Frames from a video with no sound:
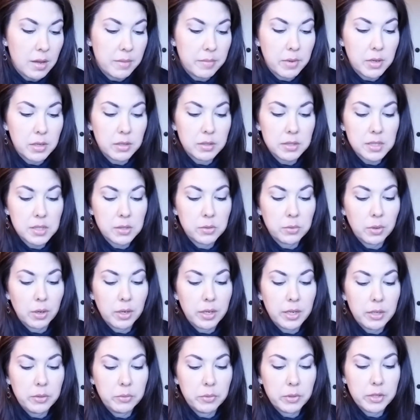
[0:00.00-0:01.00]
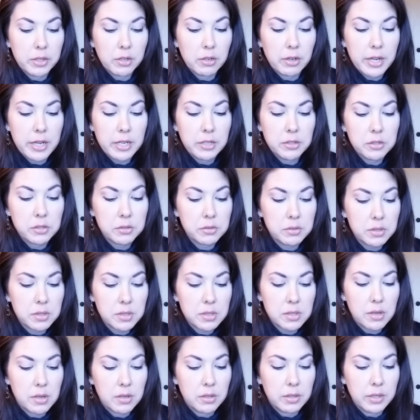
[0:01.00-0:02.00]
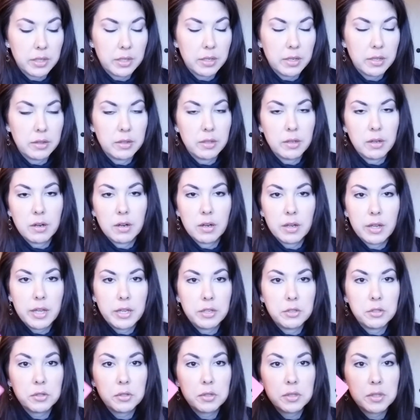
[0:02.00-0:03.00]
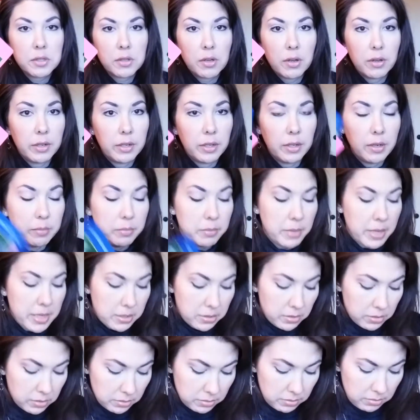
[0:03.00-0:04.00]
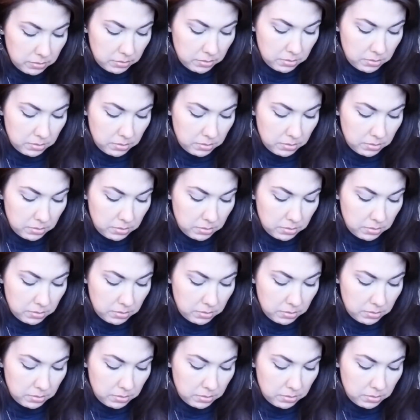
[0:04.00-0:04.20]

Also working with your angels, calling in the archangels, calling on Michael,